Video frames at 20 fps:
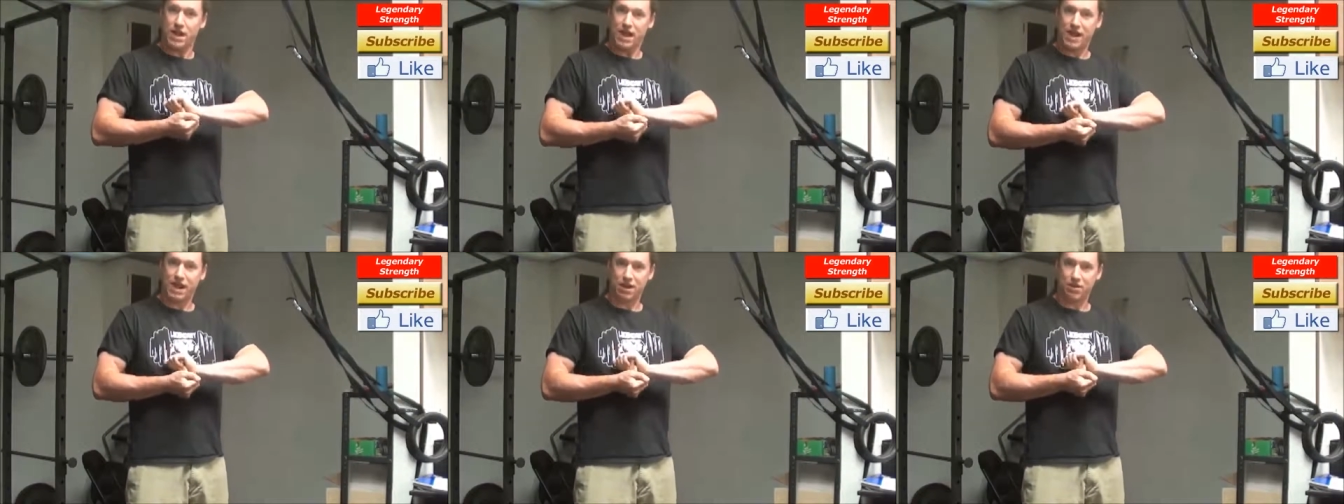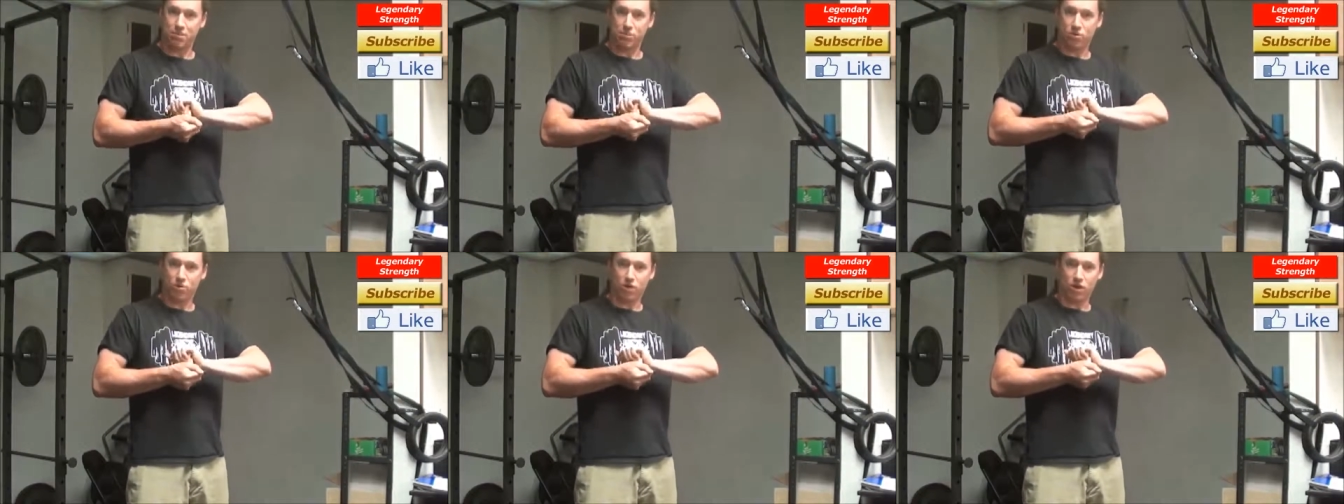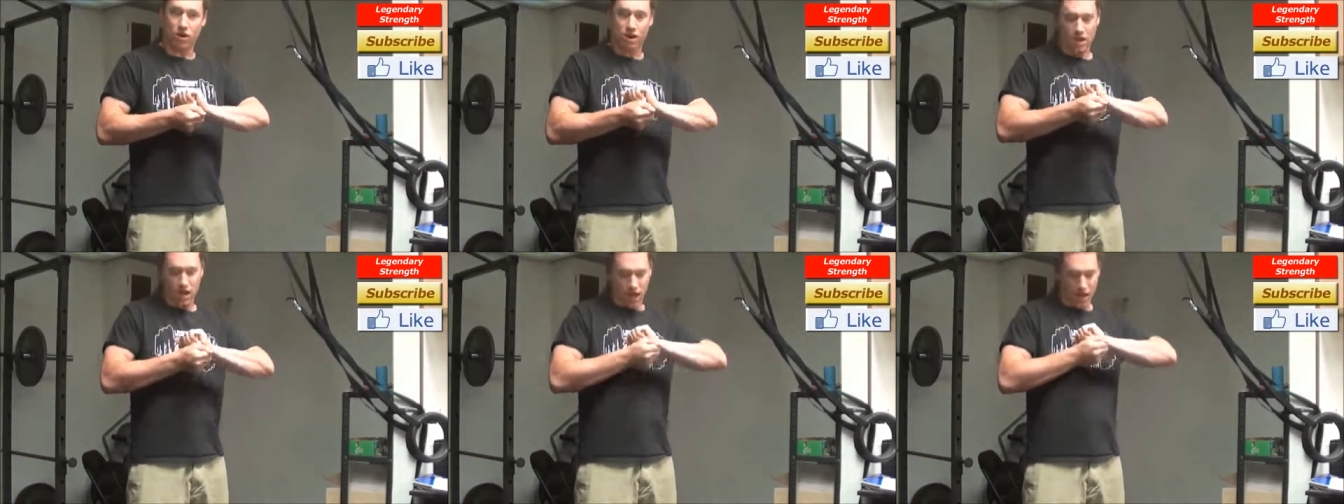anymore.
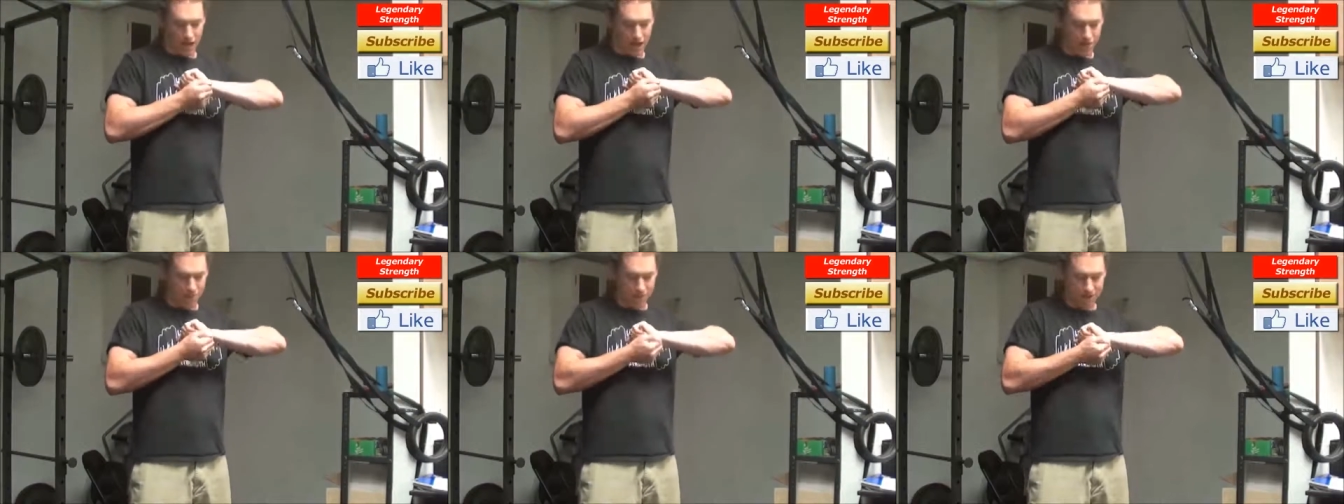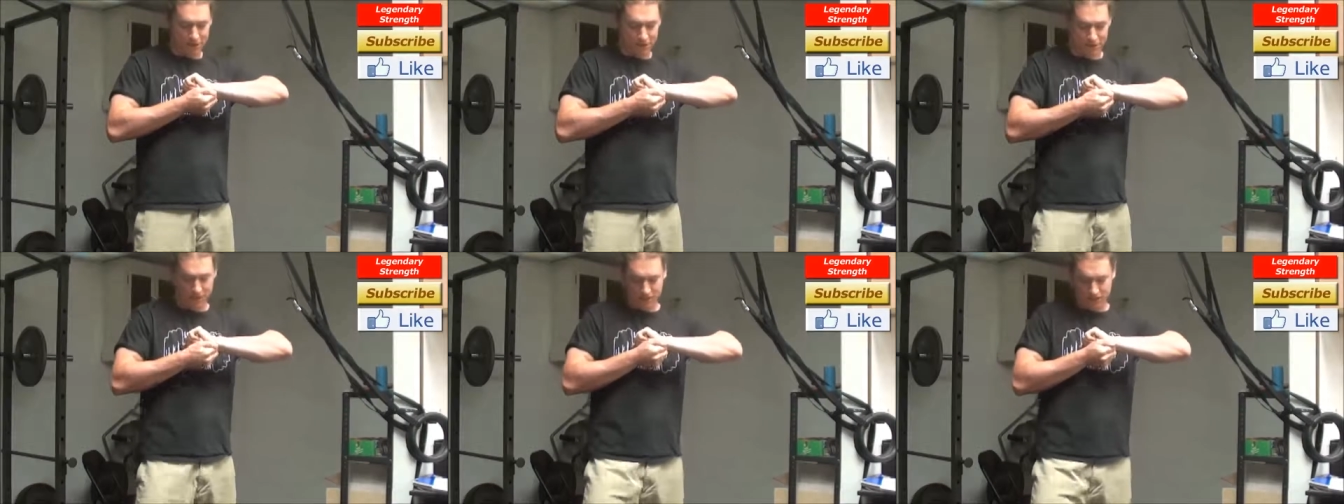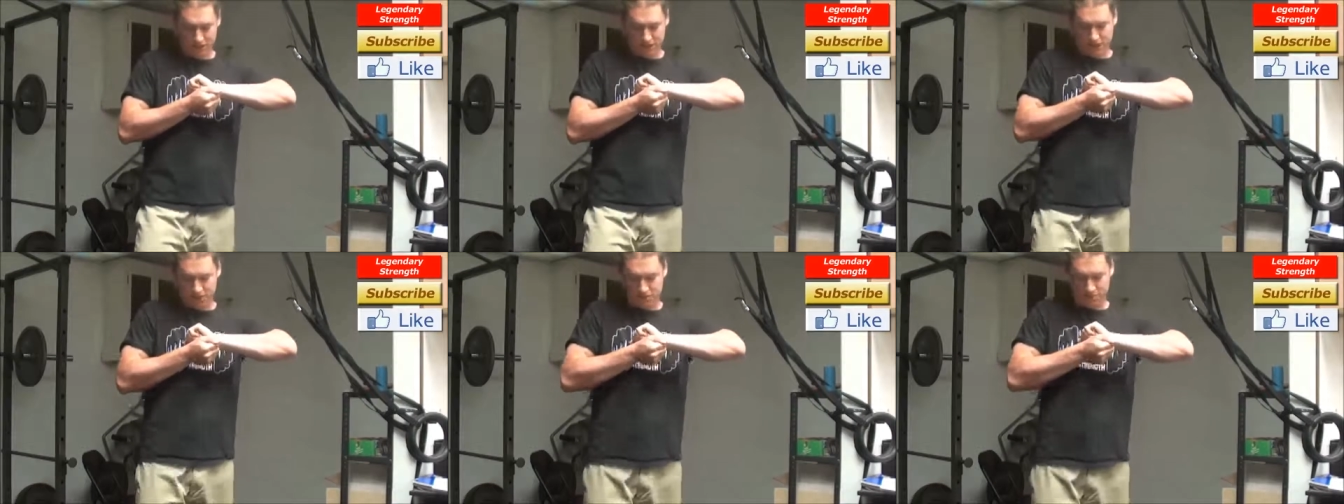With
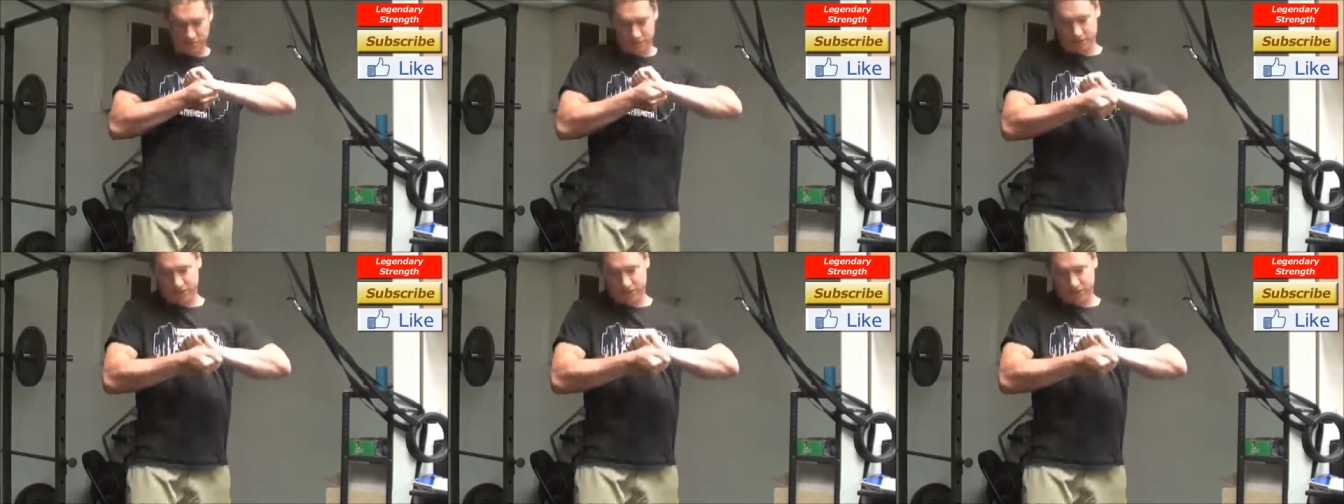this, you're